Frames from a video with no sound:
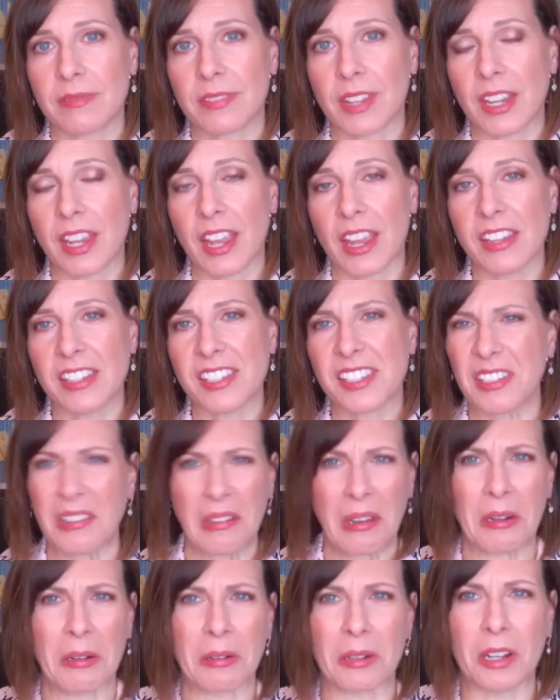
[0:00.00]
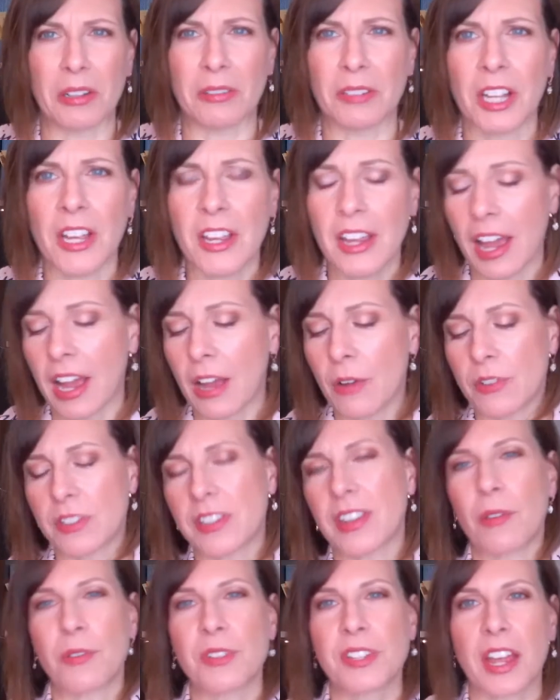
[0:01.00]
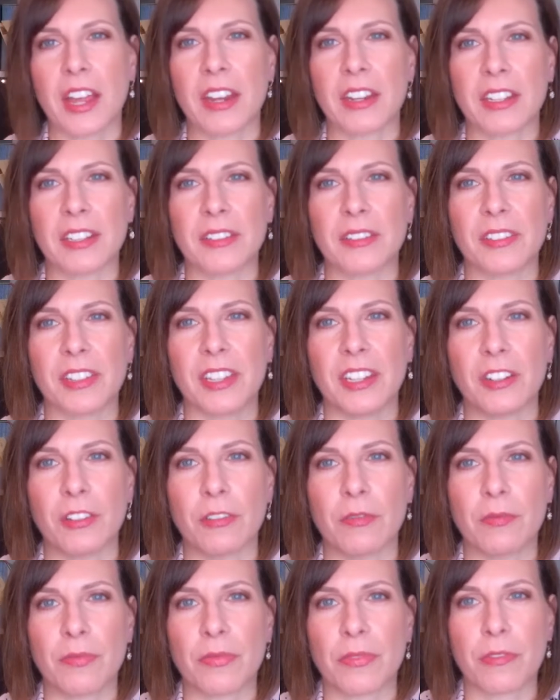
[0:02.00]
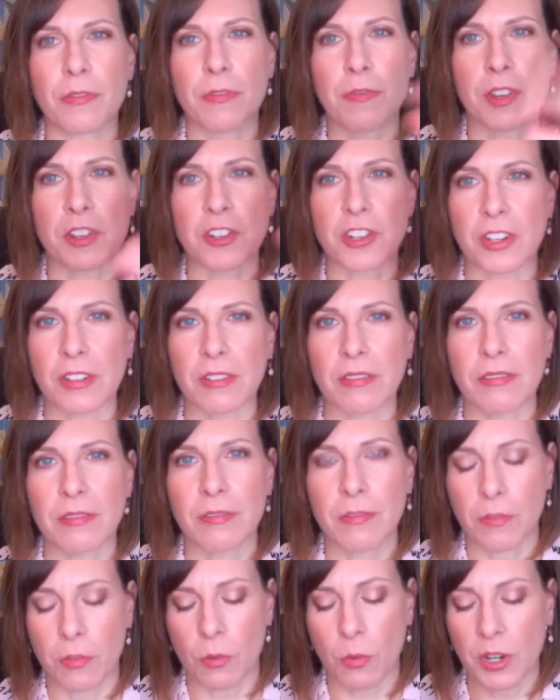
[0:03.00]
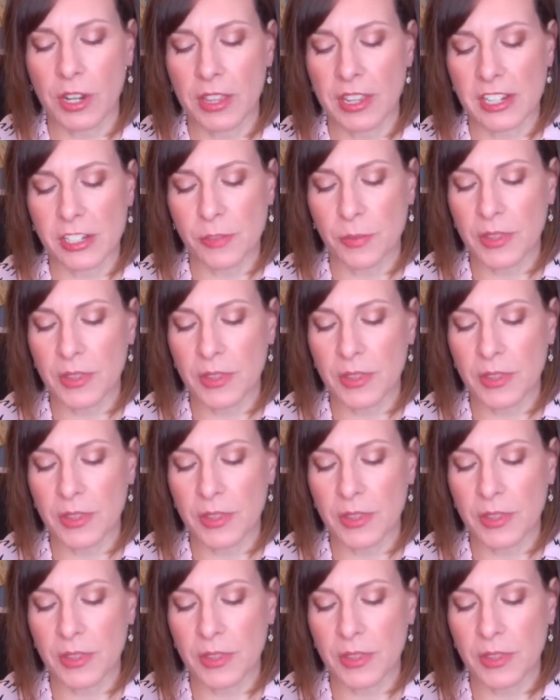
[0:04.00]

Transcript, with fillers: I guess. I don't know. I was I was kind of you know fishing for one of these.